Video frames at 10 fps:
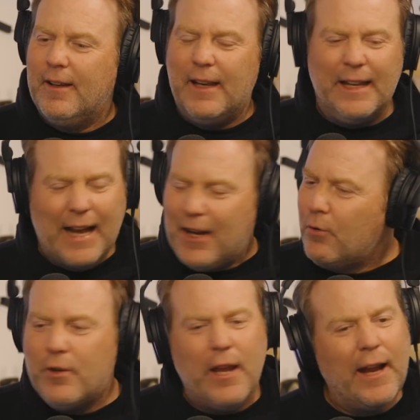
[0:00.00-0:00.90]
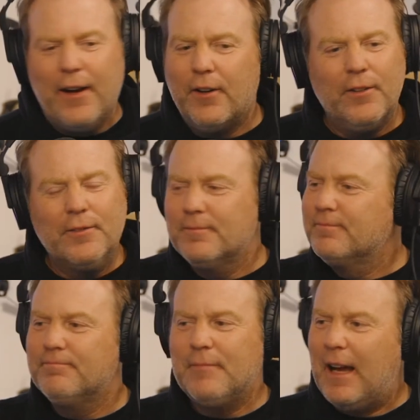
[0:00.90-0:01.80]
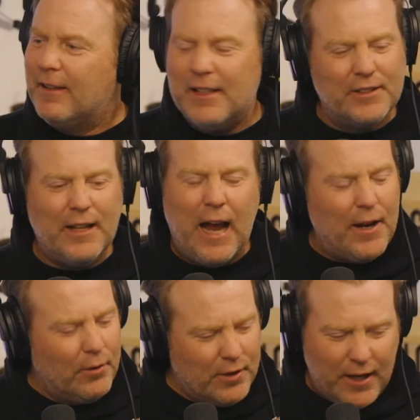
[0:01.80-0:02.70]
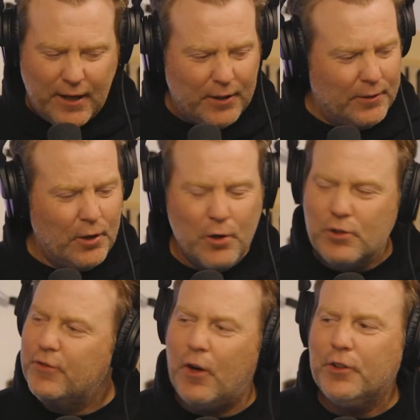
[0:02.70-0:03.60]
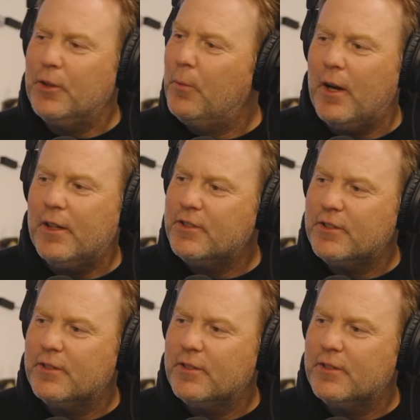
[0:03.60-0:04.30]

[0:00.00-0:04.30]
And I don't care. Listen, I don't care whose fault it was.